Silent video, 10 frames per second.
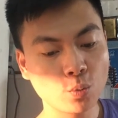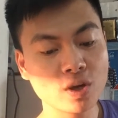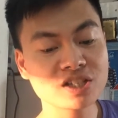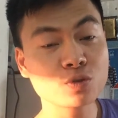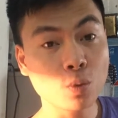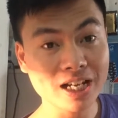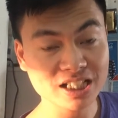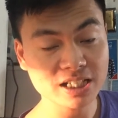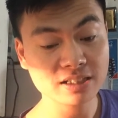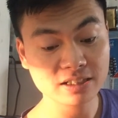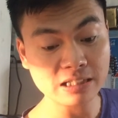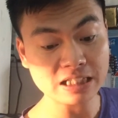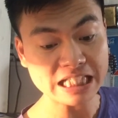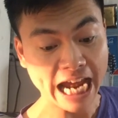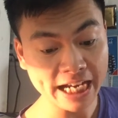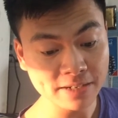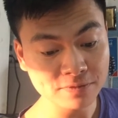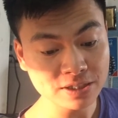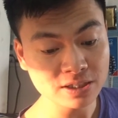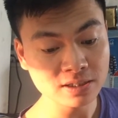with which the
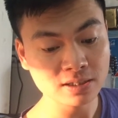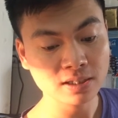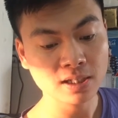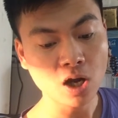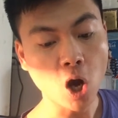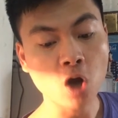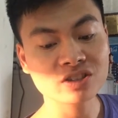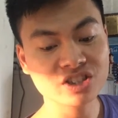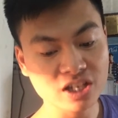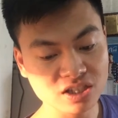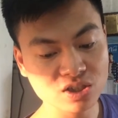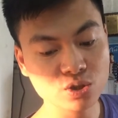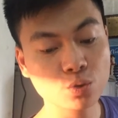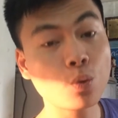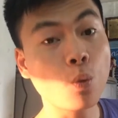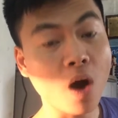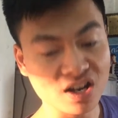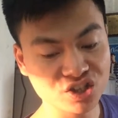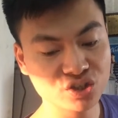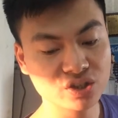television on just to
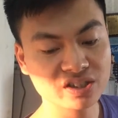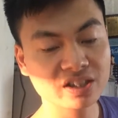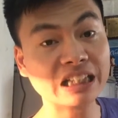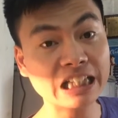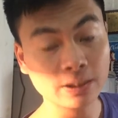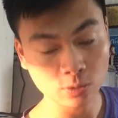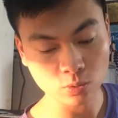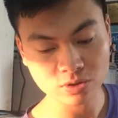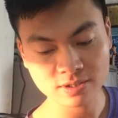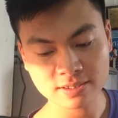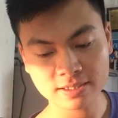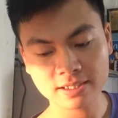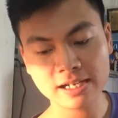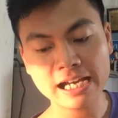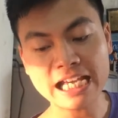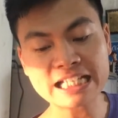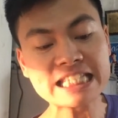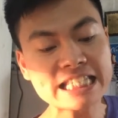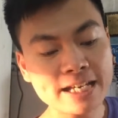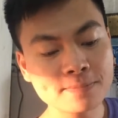watch the news. It
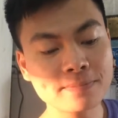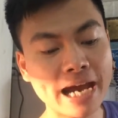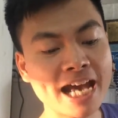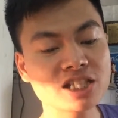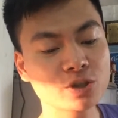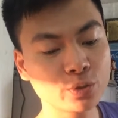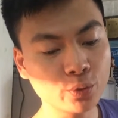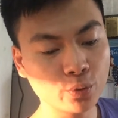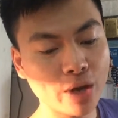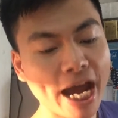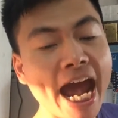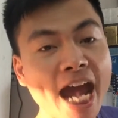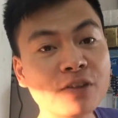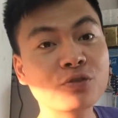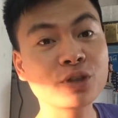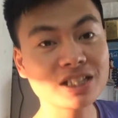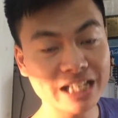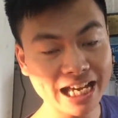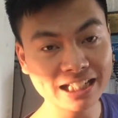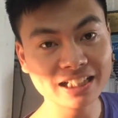seems as true every
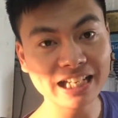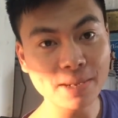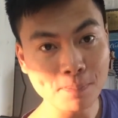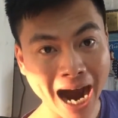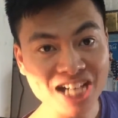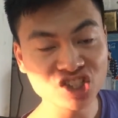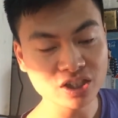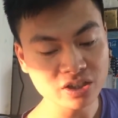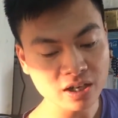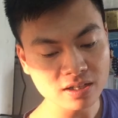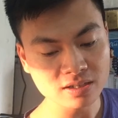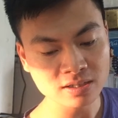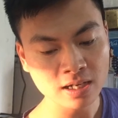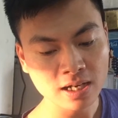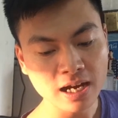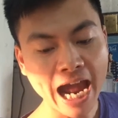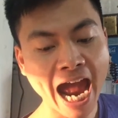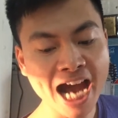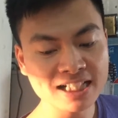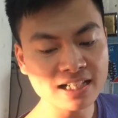training passenger
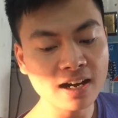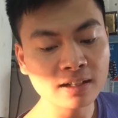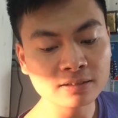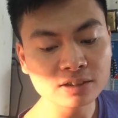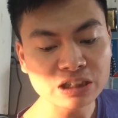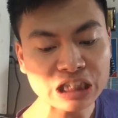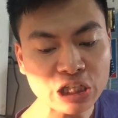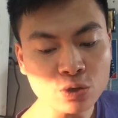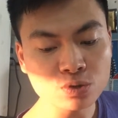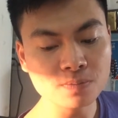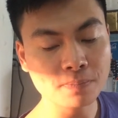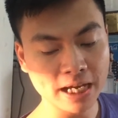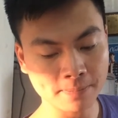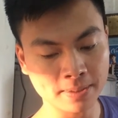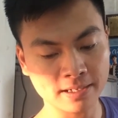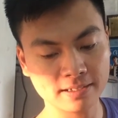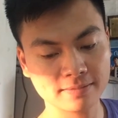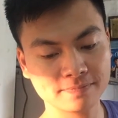has a newspaper.